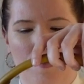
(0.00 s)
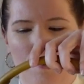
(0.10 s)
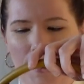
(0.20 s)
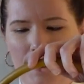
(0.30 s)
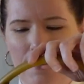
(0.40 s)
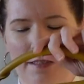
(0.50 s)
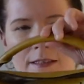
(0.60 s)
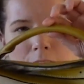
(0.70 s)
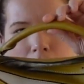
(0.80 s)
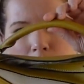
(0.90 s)
But
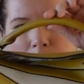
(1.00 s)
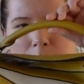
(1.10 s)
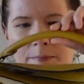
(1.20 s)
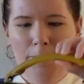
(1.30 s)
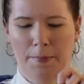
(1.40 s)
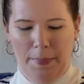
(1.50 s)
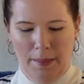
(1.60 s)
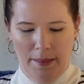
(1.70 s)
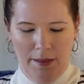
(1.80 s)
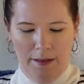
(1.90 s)
anyway,
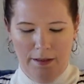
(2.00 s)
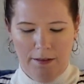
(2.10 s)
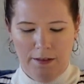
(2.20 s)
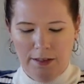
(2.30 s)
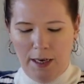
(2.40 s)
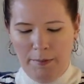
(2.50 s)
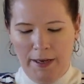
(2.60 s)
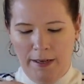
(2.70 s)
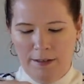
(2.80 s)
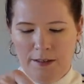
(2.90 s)
little top
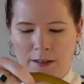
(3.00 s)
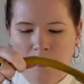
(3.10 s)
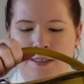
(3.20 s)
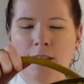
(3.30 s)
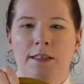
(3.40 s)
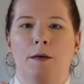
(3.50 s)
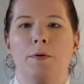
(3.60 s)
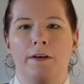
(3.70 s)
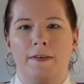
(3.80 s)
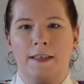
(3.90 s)
handle. This is a
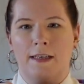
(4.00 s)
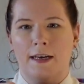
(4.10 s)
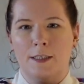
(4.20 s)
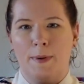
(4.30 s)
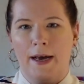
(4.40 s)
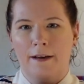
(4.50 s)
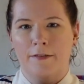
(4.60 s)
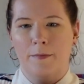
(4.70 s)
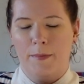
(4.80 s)
perfect size bag for